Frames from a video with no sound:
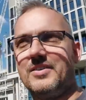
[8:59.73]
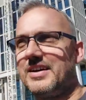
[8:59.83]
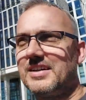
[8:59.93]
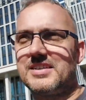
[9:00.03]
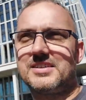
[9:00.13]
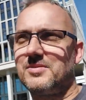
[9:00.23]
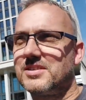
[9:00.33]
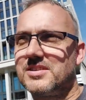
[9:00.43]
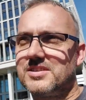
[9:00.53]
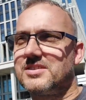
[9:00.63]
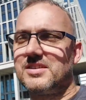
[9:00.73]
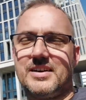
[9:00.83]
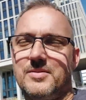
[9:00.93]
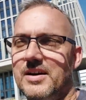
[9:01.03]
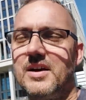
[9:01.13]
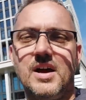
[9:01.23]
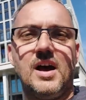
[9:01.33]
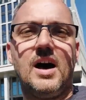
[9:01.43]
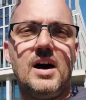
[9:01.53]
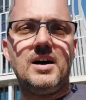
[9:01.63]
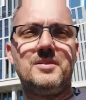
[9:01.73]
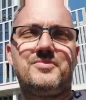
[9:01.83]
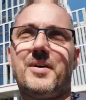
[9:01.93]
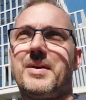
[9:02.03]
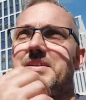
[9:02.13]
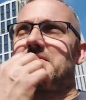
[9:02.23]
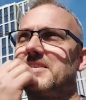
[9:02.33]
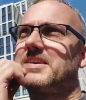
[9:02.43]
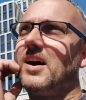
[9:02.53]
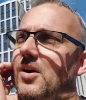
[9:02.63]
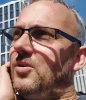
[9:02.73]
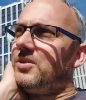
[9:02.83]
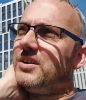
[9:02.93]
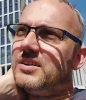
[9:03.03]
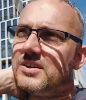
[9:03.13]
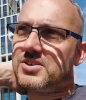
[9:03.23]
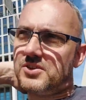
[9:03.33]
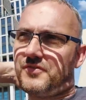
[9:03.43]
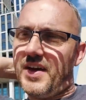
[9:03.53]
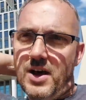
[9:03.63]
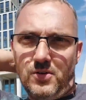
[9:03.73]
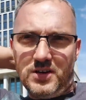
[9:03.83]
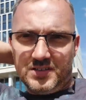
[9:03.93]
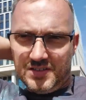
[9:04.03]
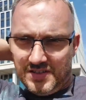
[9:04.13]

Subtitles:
Oh yes, he's what, anyway. Fabianski in goal, Soufal.